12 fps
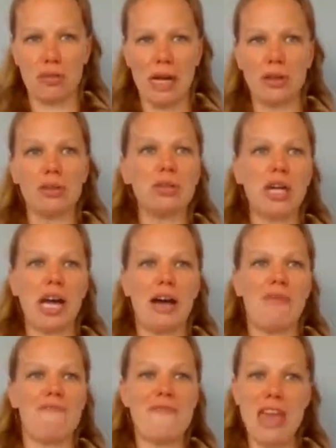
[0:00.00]
about
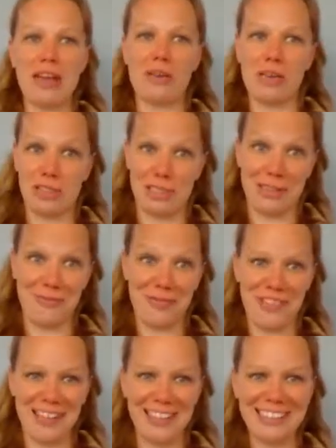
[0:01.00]
various
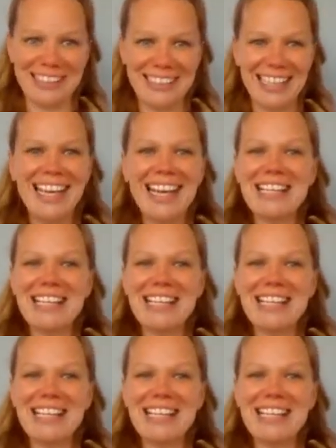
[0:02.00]
different things.